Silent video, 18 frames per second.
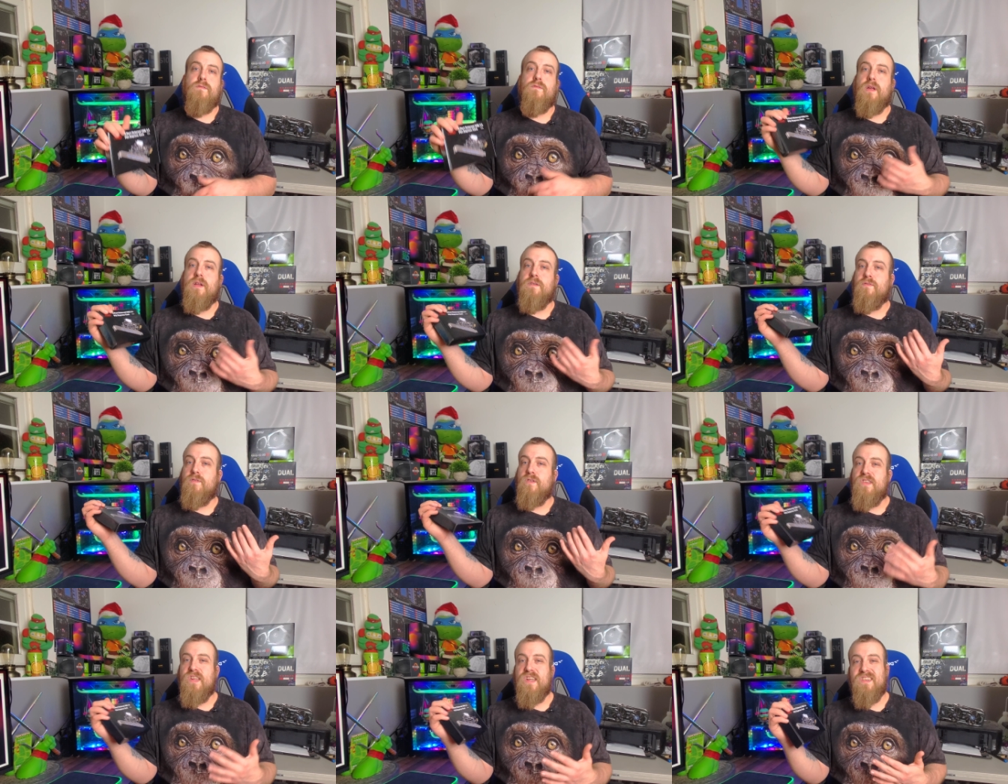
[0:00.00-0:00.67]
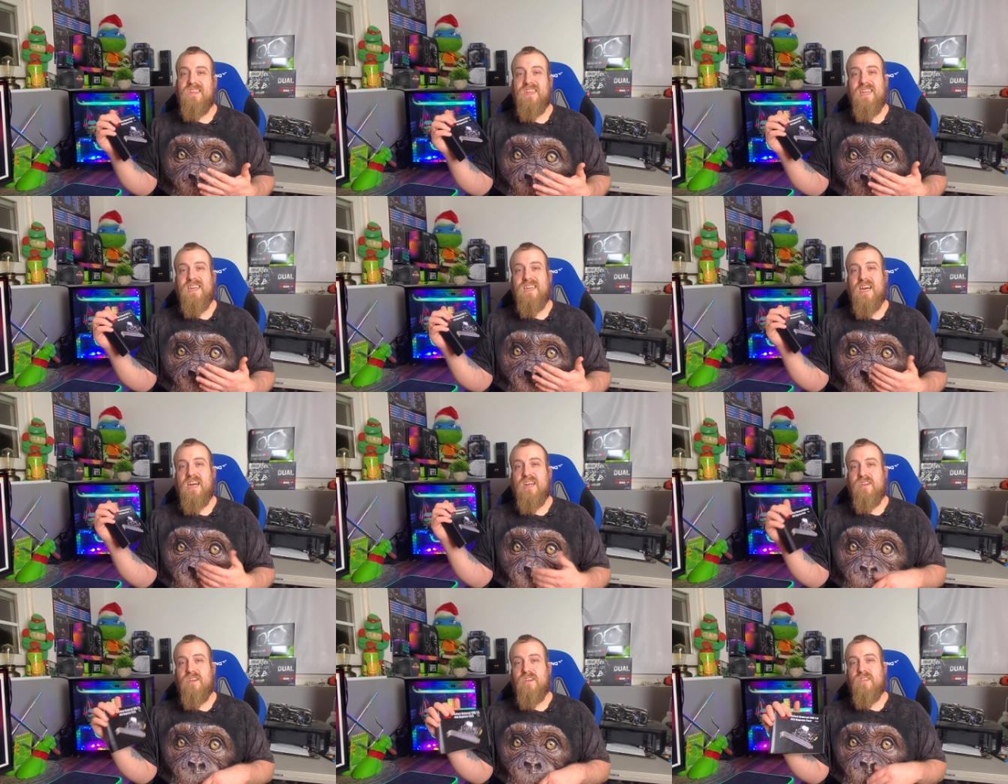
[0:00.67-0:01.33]
And for
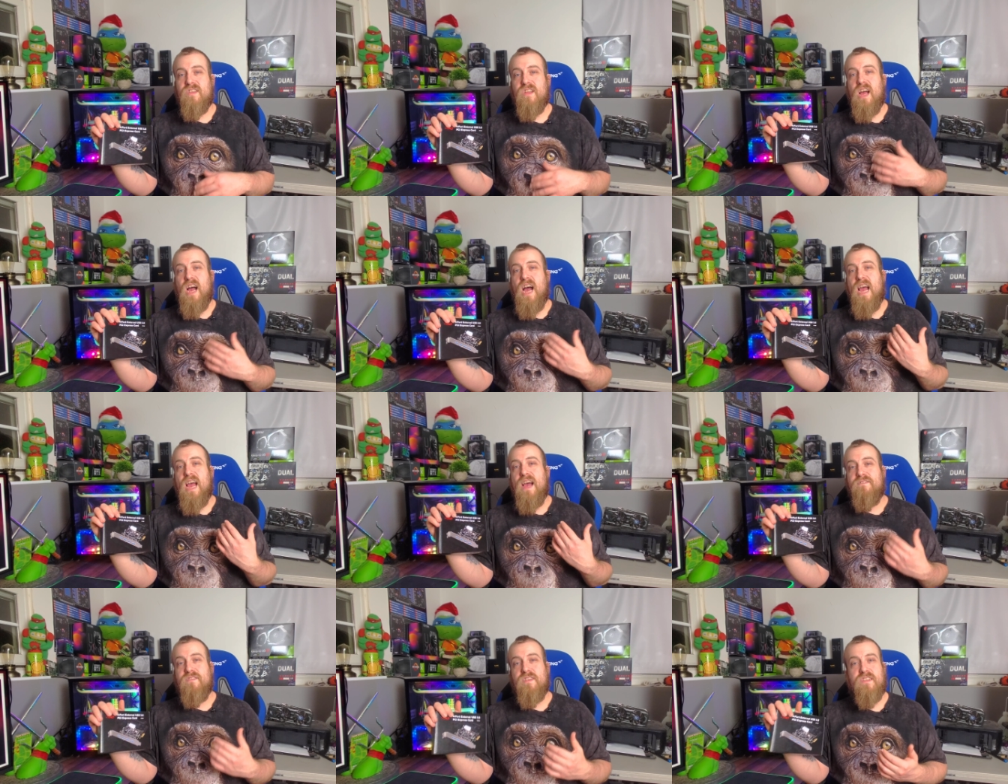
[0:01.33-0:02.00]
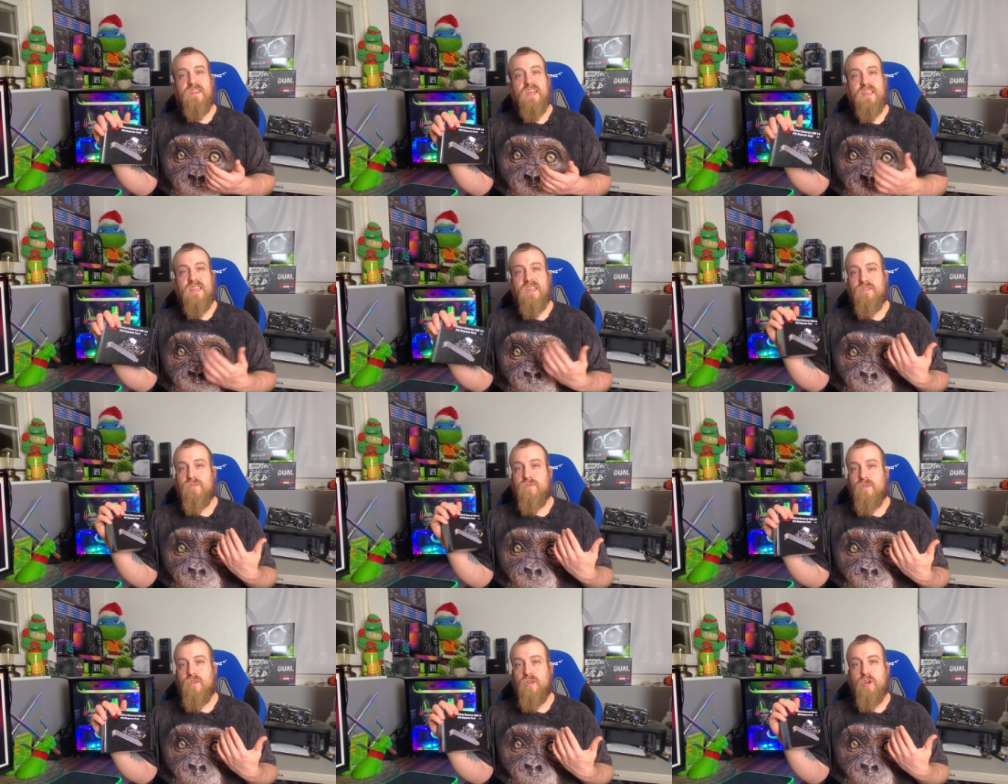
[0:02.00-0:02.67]
$16, I have to say
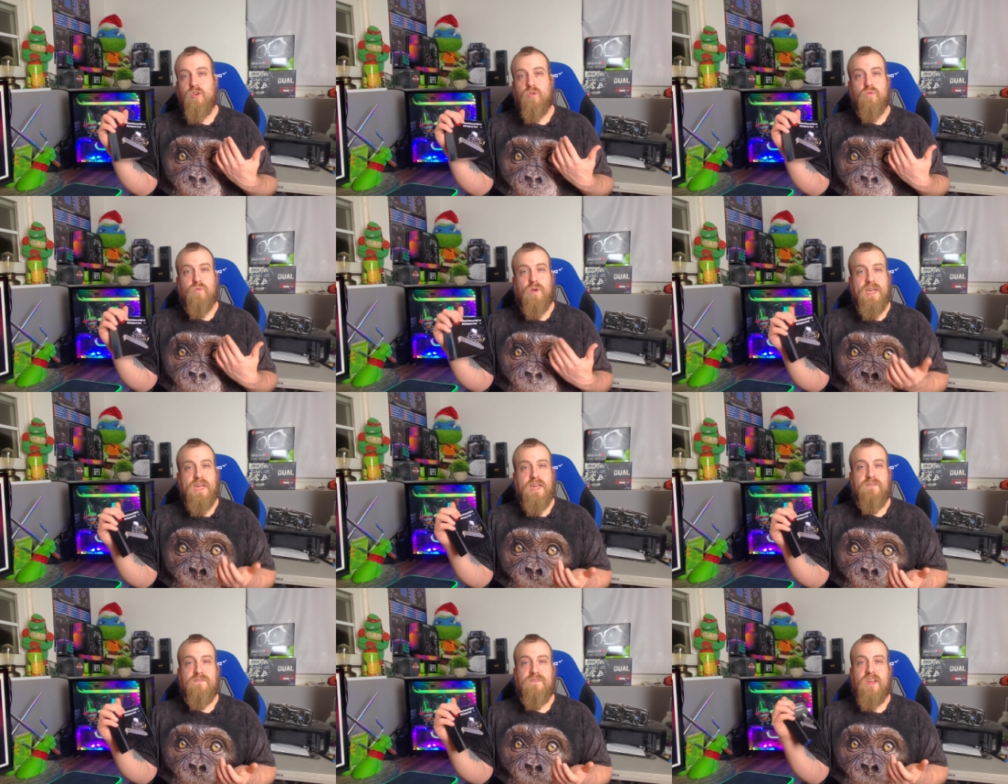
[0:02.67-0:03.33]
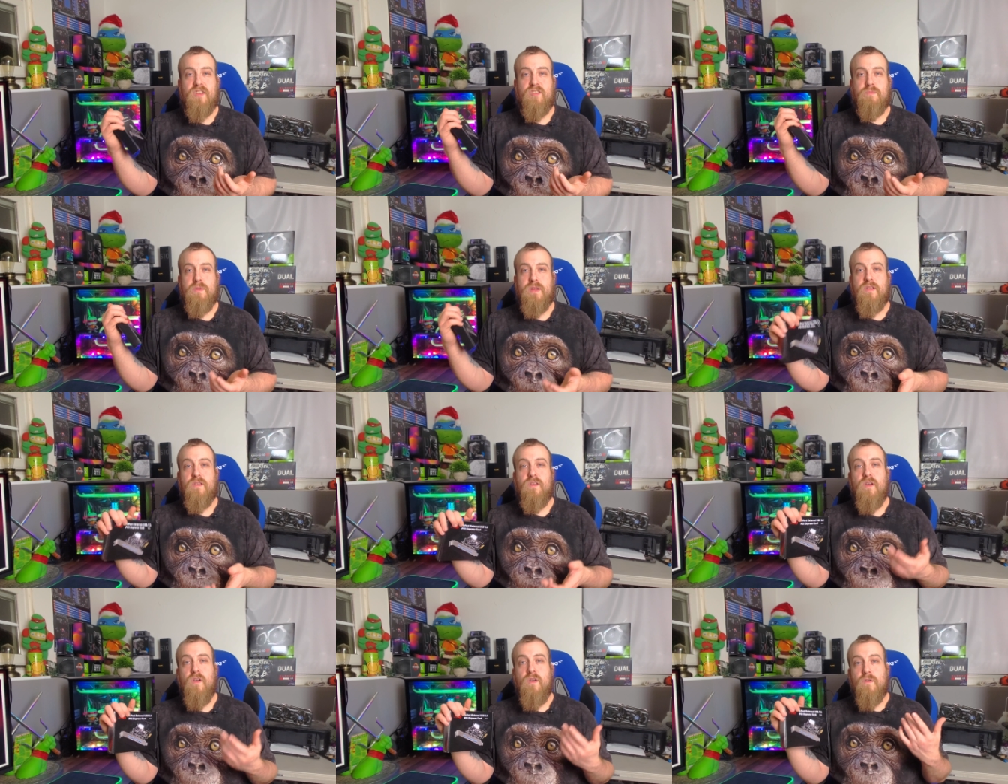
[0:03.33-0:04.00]
this was a great investment
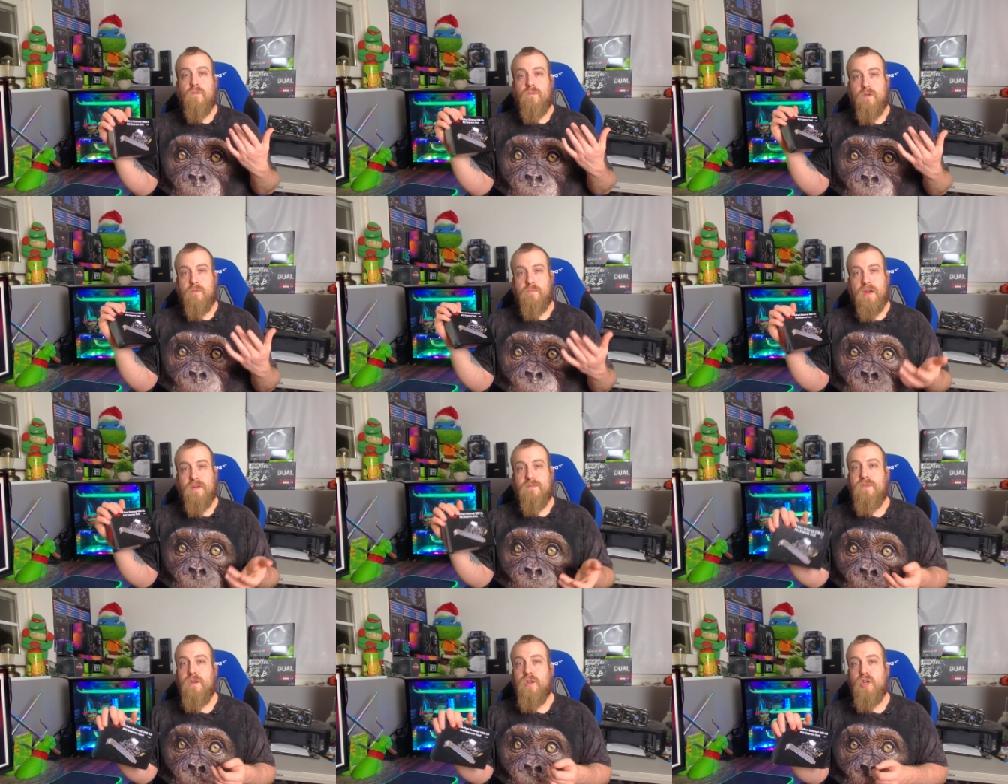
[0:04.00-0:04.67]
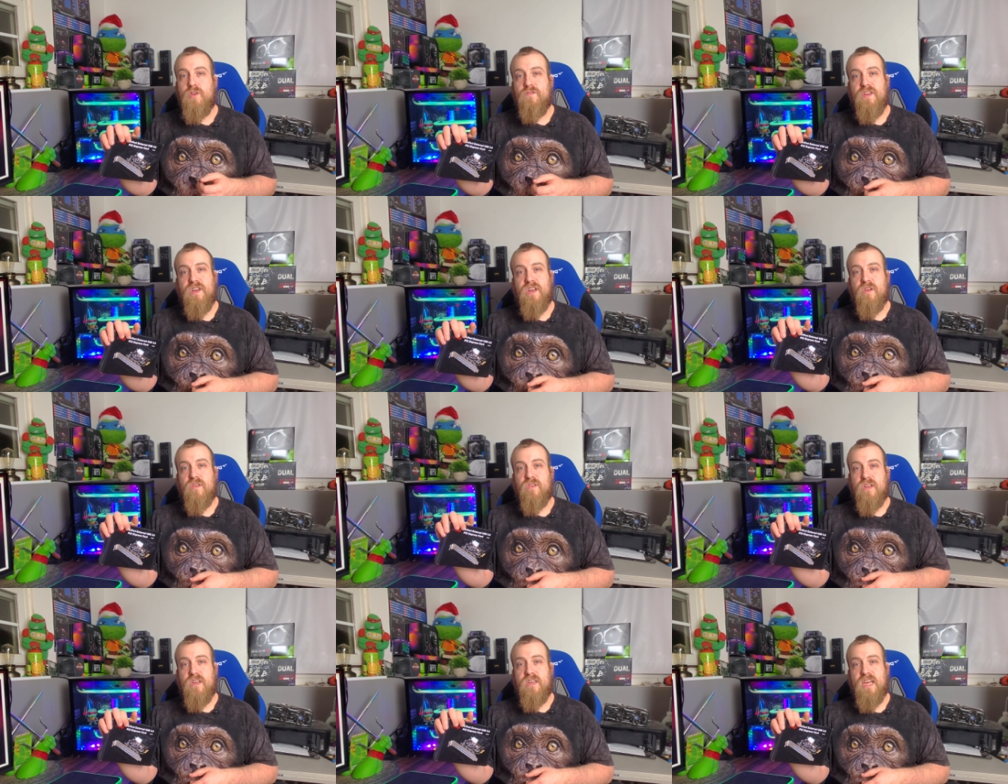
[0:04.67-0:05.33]
for my future
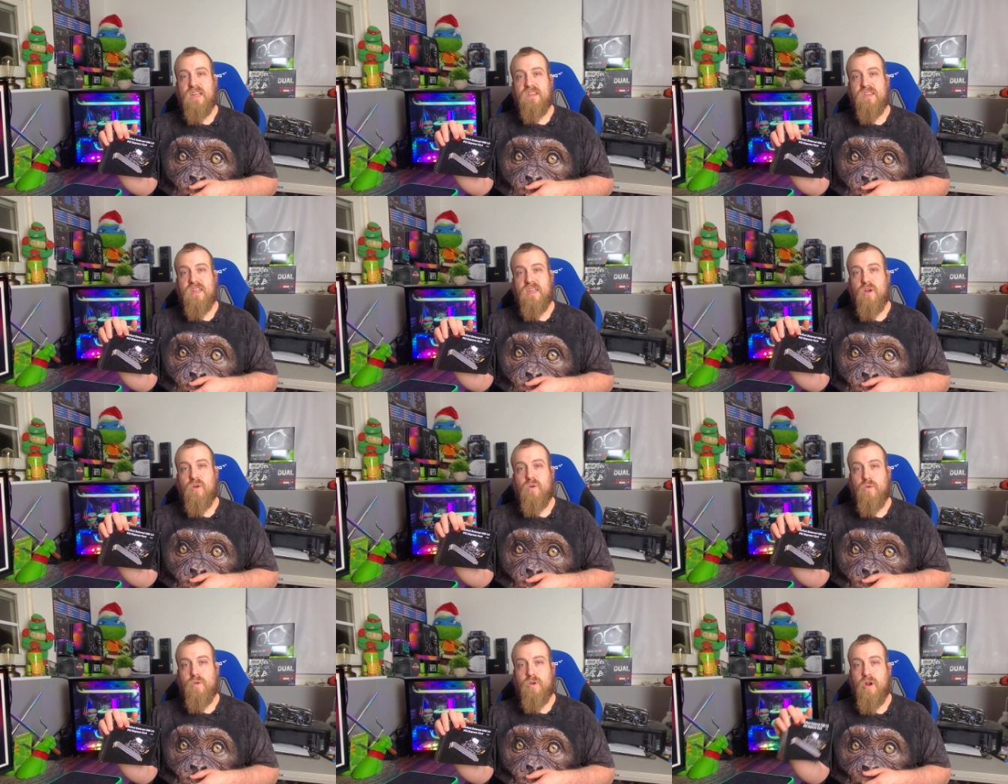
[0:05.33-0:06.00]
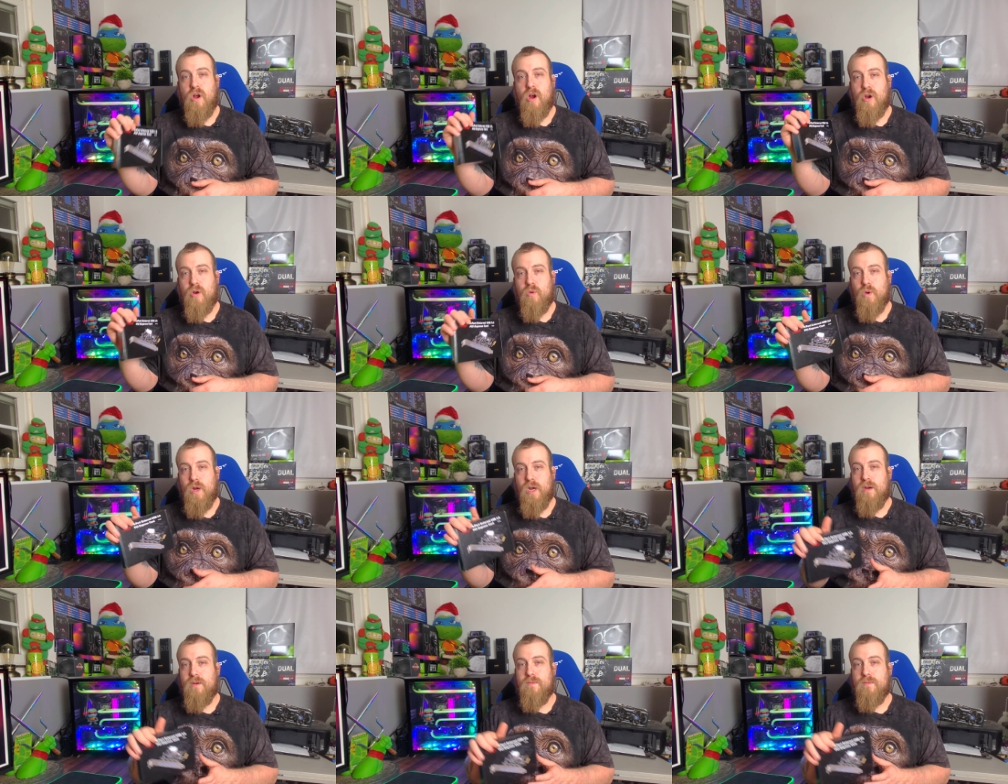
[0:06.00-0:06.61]
videos and testing older hardware.